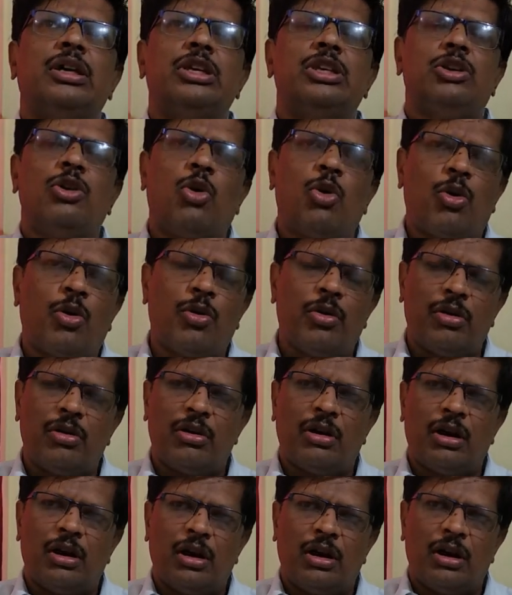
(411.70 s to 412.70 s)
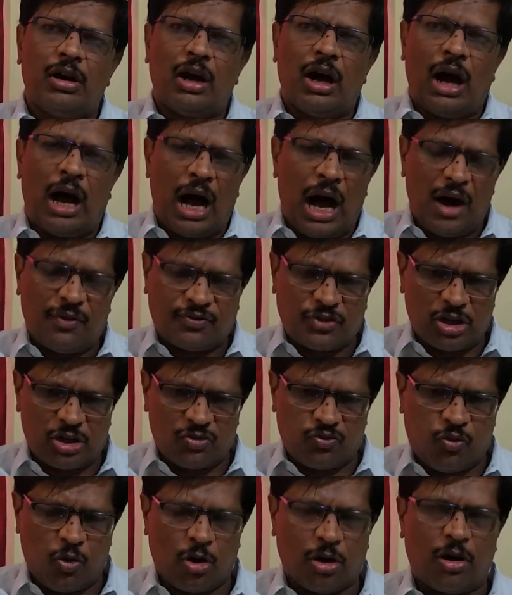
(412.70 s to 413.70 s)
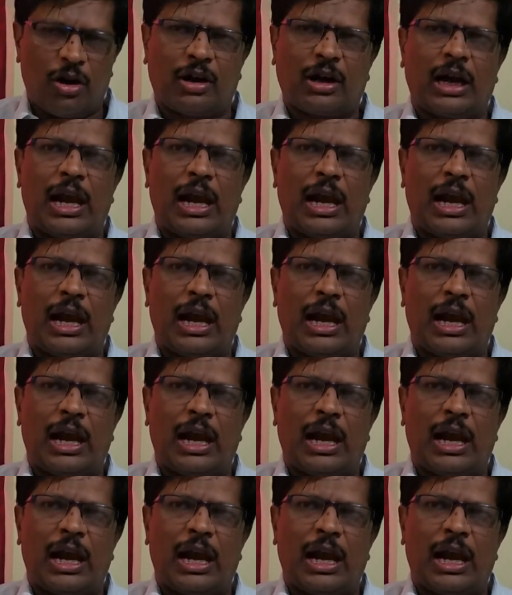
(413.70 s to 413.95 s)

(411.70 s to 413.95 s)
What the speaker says: You, after 4